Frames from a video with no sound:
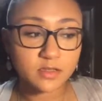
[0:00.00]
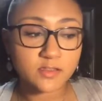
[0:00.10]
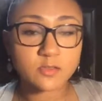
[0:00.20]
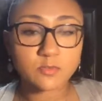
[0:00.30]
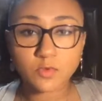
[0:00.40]

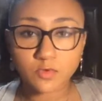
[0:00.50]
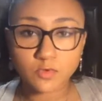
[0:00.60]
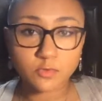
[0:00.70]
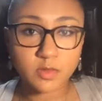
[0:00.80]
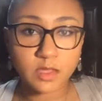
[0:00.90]

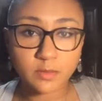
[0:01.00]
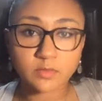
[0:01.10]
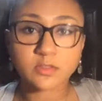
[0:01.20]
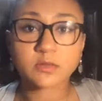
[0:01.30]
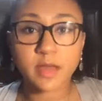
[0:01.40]
smooth being
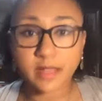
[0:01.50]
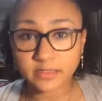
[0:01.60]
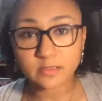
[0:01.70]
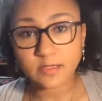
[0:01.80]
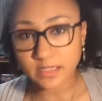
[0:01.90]
able to
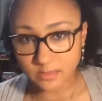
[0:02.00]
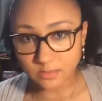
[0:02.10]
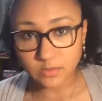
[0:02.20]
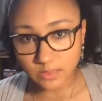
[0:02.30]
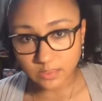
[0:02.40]
balance my
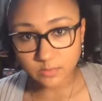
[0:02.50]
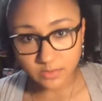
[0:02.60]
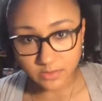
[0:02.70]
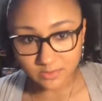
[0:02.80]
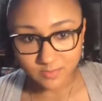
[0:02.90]
NSBE
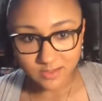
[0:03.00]
responsibility.